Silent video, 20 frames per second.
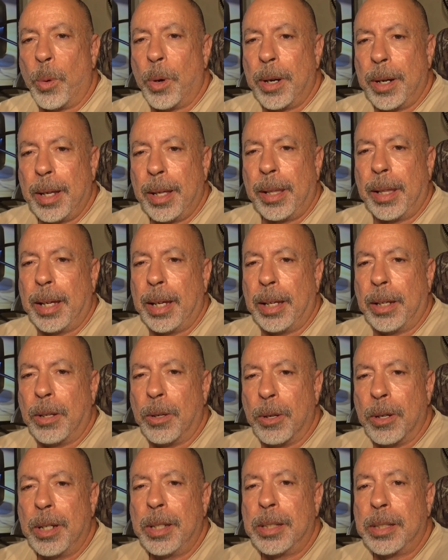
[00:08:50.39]
really
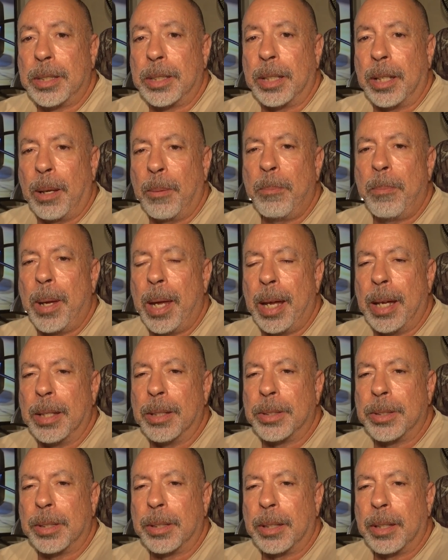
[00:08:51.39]
good sub
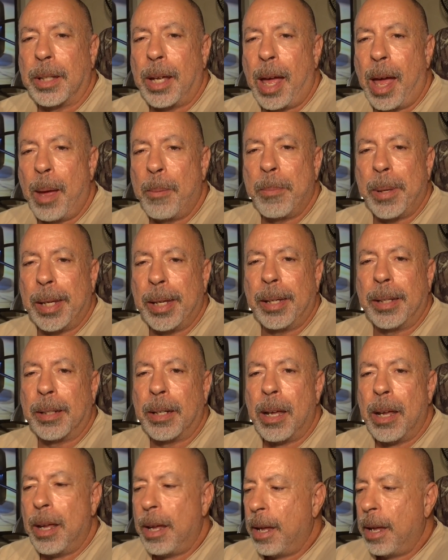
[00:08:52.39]
bass. I mean,